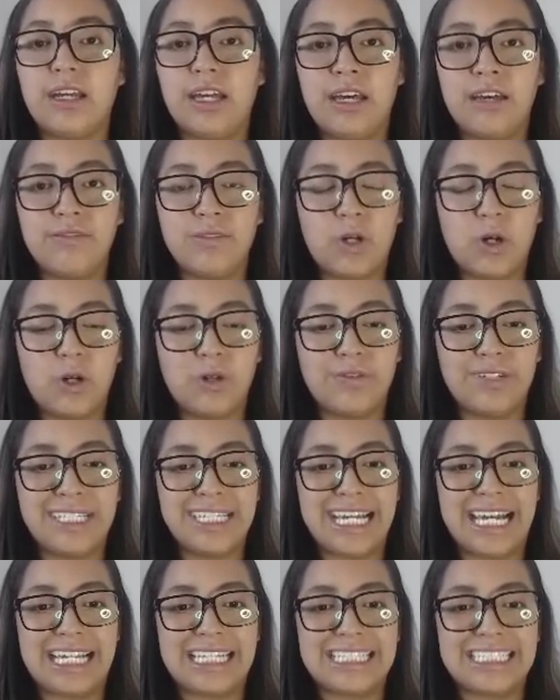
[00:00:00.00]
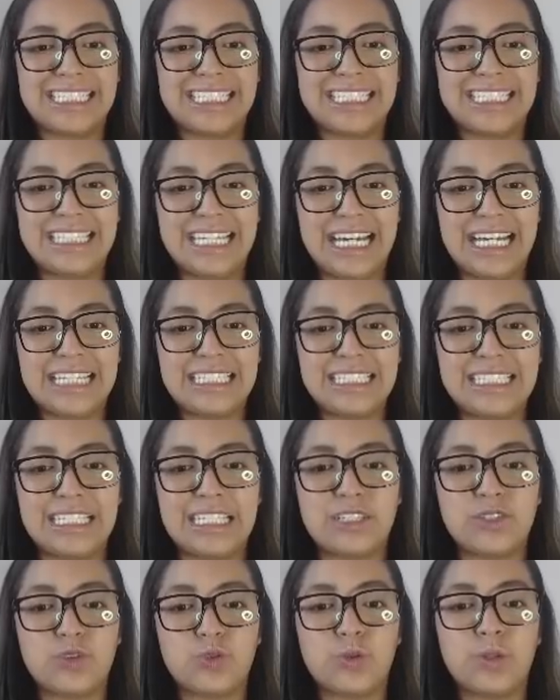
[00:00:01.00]
of COVID-19
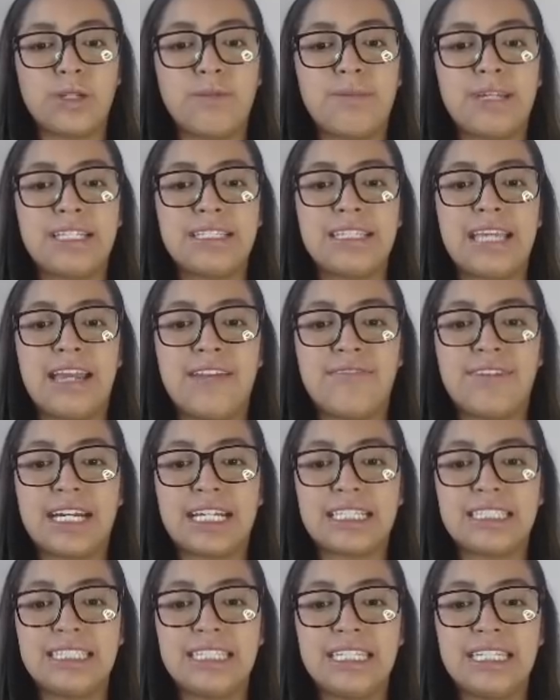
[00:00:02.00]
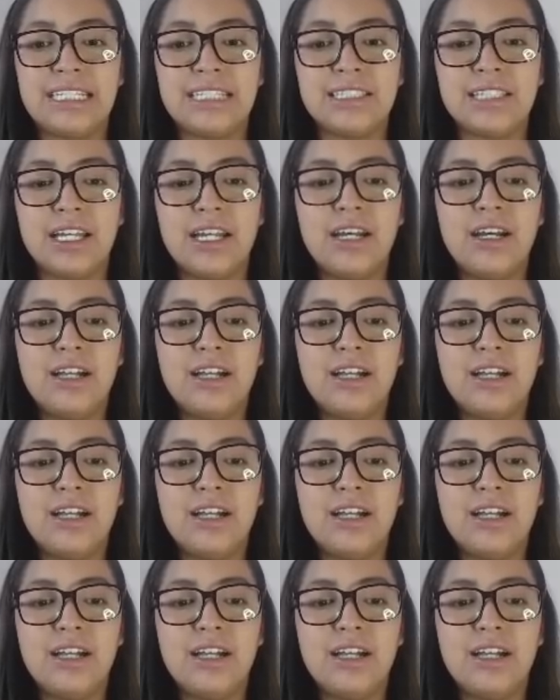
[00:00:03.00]
testing, treatments, and vaccines,